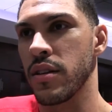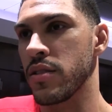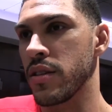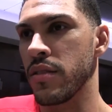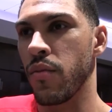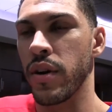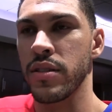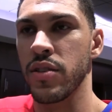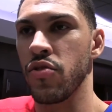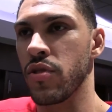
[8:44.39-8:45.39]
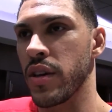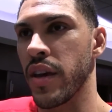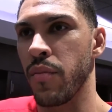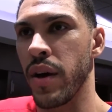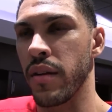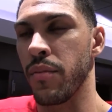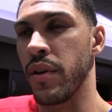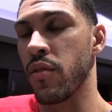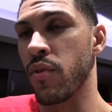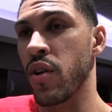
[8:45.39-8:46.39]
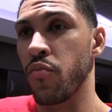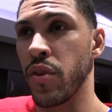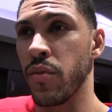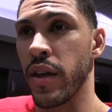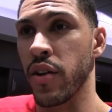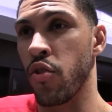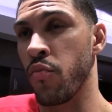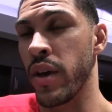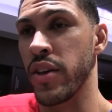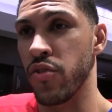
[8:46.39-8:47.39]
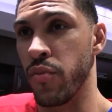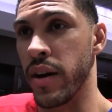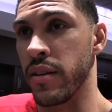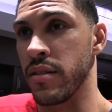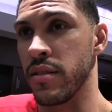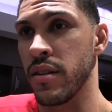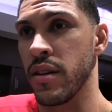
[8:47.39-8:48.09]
See ways that you could get better. Be around people that are gonna make you better.